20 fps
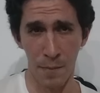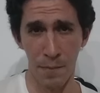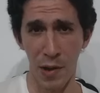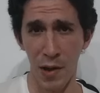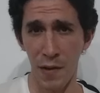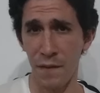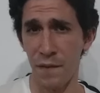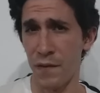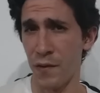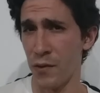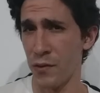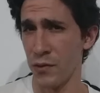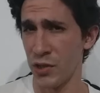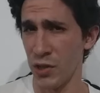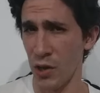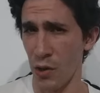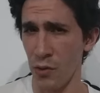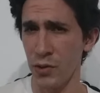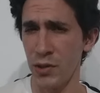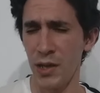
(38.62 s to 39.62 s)
But for
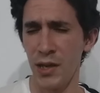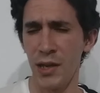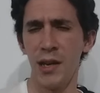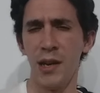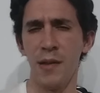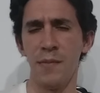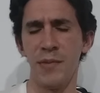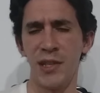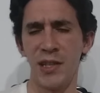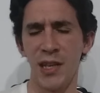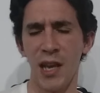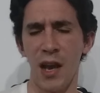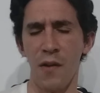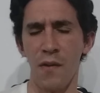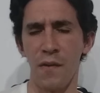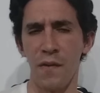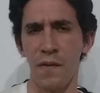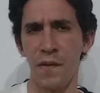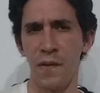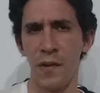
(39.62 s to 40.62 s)
Tolkien
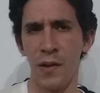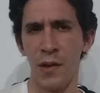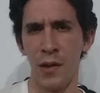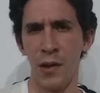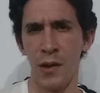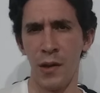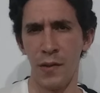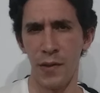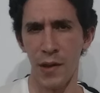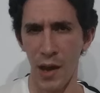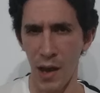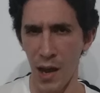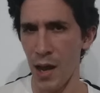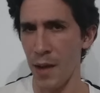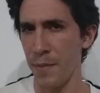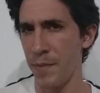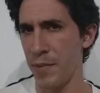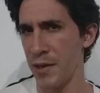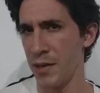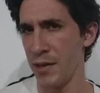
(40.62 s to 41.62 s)
himself, The
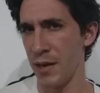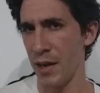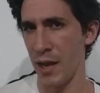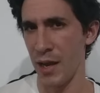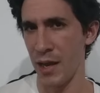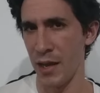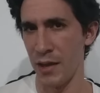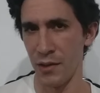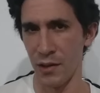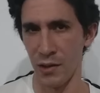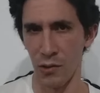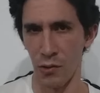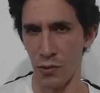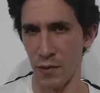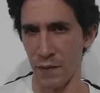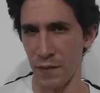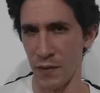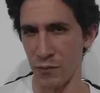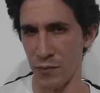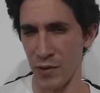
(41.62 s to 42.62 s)
Hobbit and The
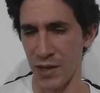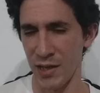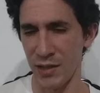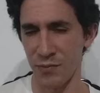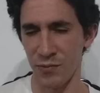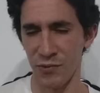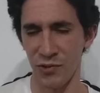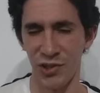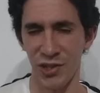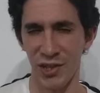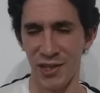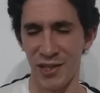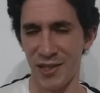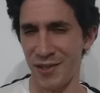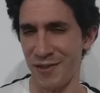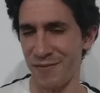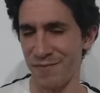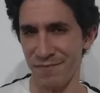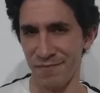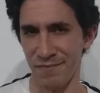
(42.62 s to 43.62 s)
Lord of the Rings were
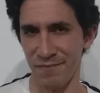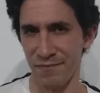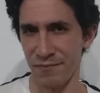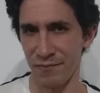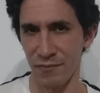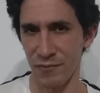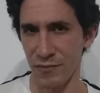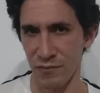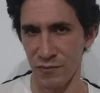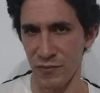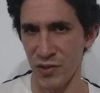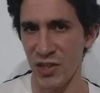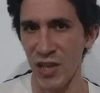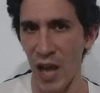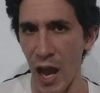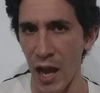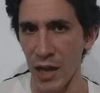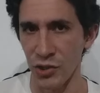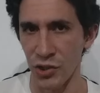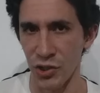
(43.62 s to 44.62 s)
just
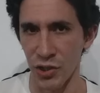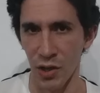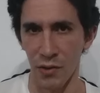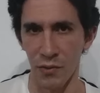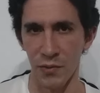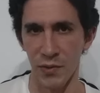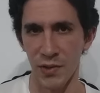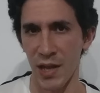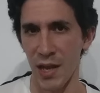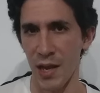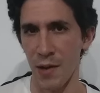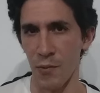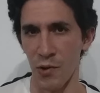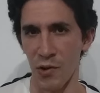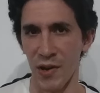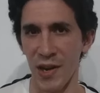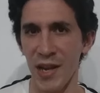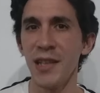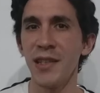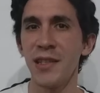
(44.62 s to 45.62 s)
sideshows. They
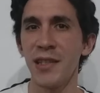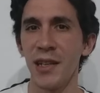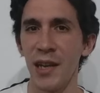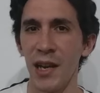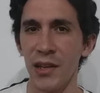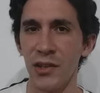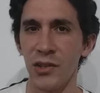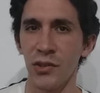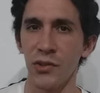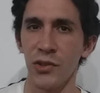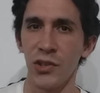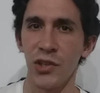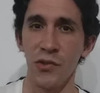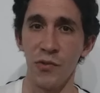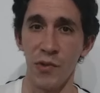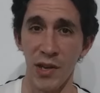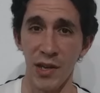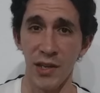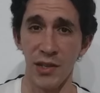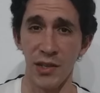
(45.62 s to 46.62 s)
were incidental
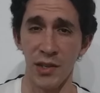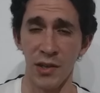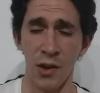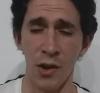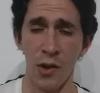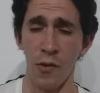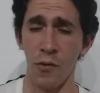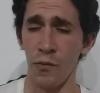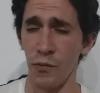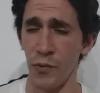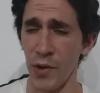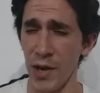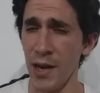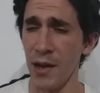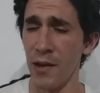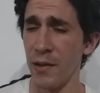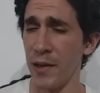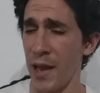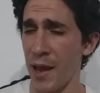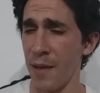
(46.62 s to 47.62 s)
to his
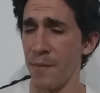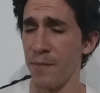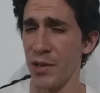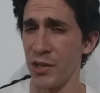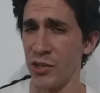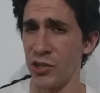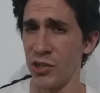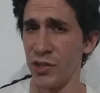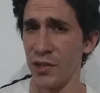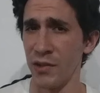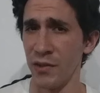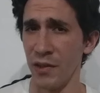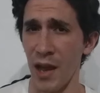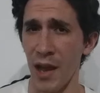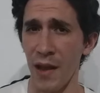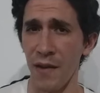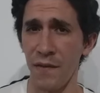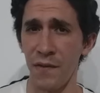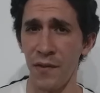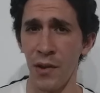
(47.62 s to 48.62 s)
real ambition in
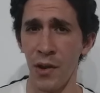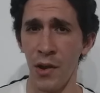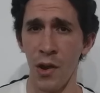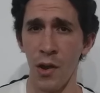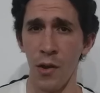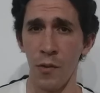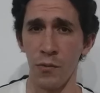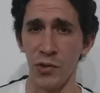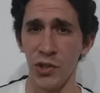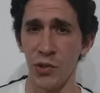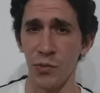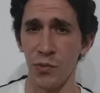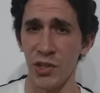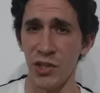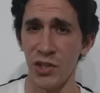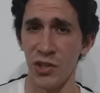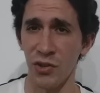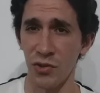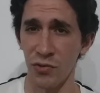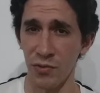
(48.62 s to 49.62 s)
life, which
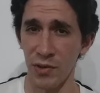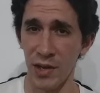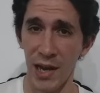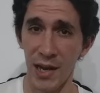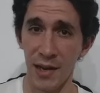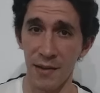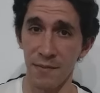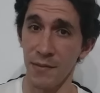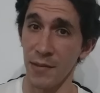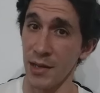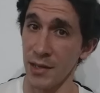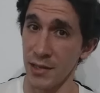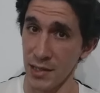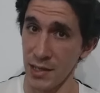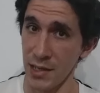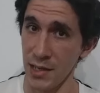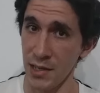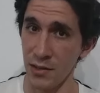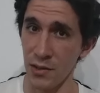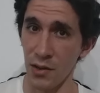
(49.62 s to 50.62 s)
was to create, as
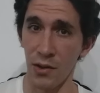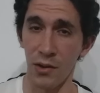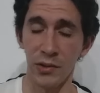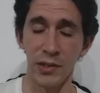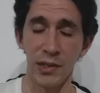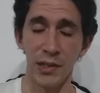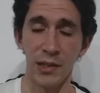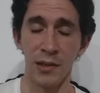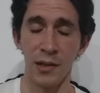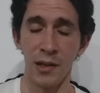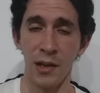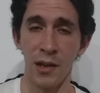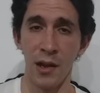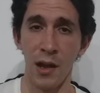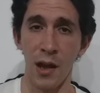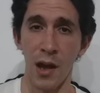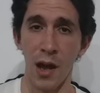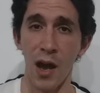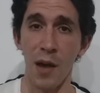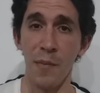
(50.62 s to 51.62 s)
he called it,
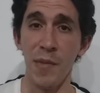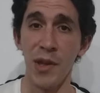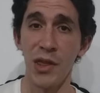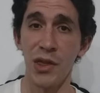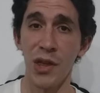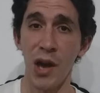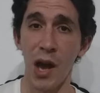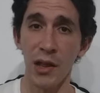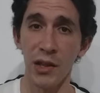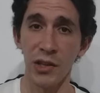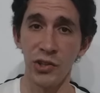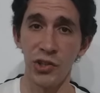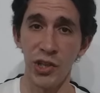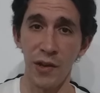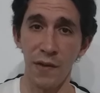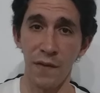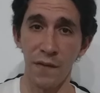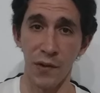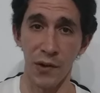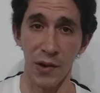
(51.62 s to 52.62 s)
a
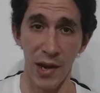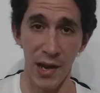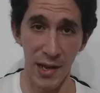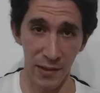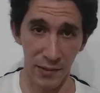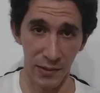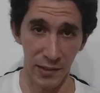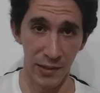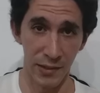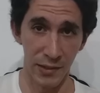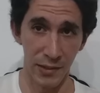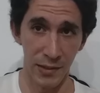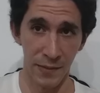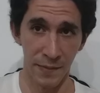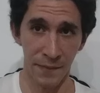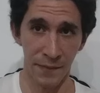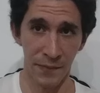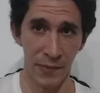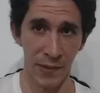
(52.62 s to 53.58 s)
mythology for England.